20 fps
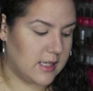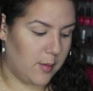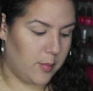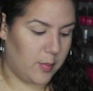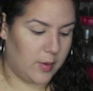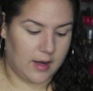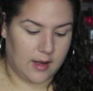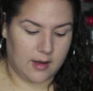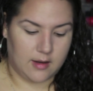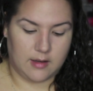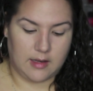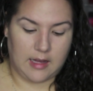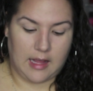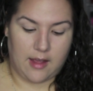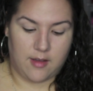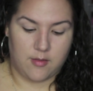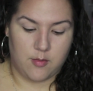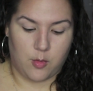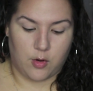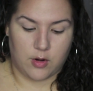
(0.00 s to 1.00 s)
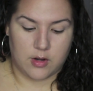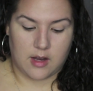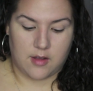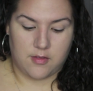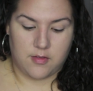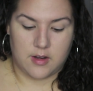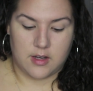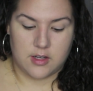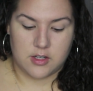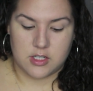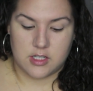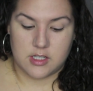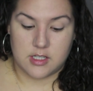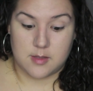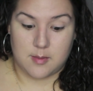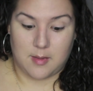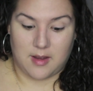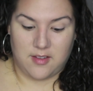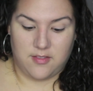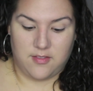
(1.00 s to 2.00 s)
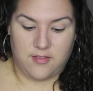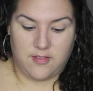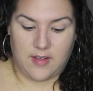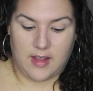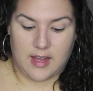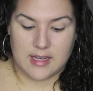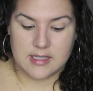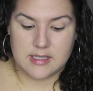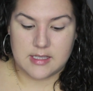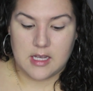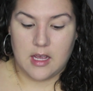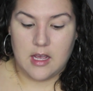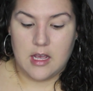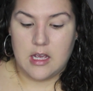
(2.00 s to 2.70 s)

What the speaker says: up, and it gave more definition to my face.